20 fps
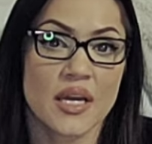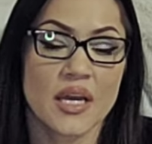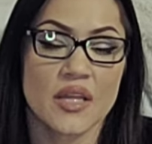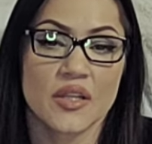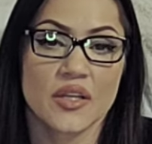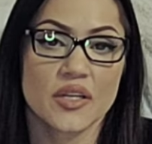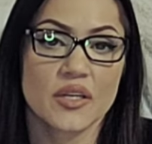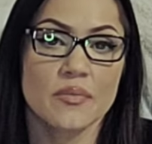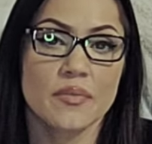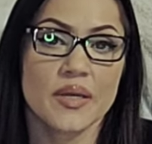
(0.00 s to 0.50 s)

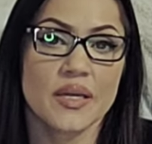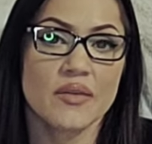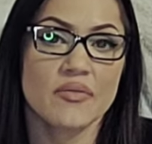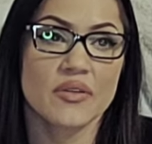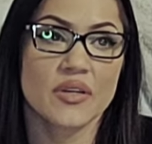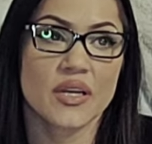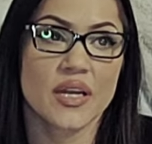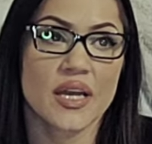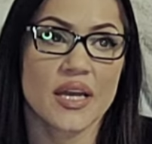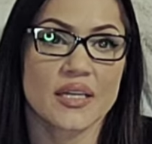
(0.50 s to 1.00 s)
There could be
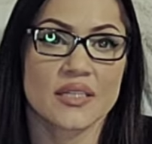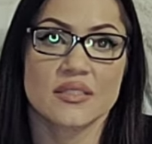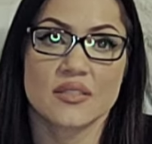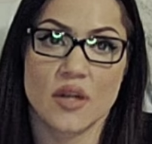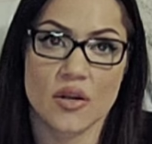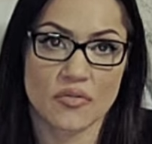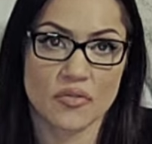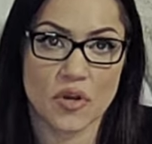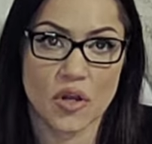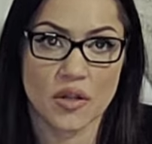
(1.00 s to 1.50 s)
even an ex,
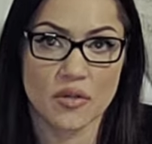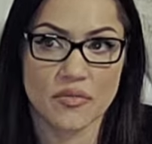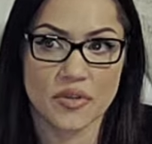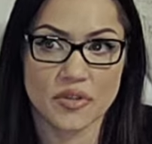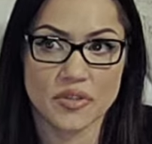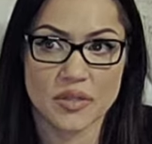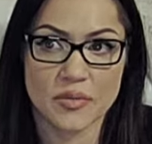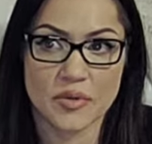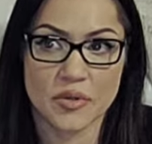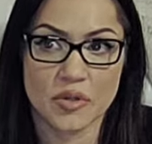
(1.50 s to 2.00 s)
not for all of you.
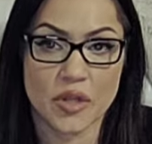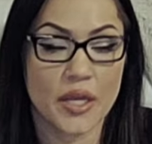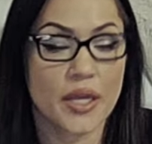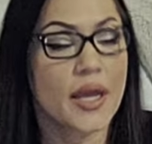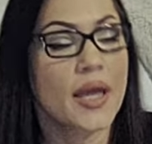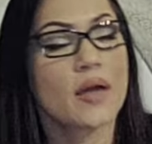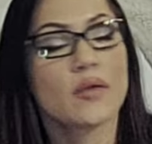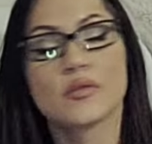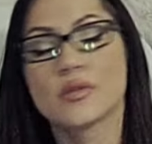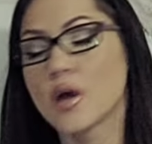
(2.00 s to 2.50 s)
Some of you are like,
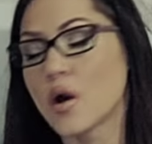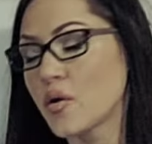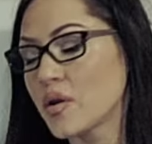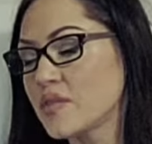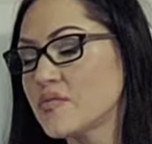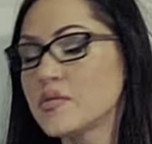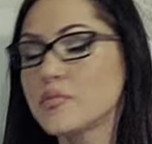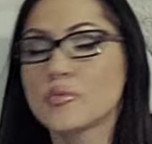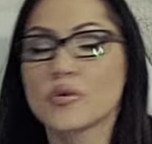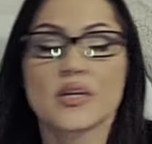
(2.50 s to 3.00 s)
hell, don't
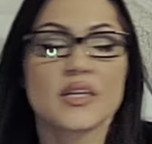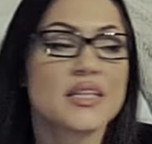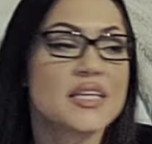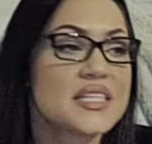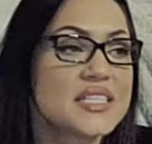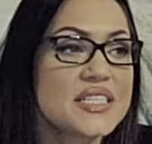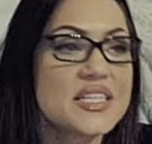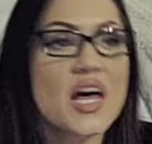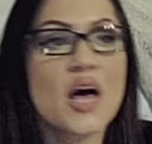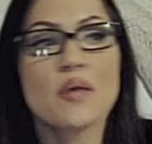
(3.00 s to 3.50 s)
even bring
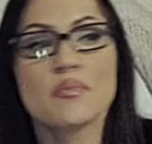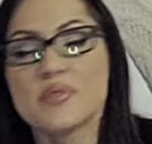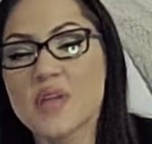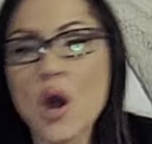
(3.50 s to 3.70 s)
this up.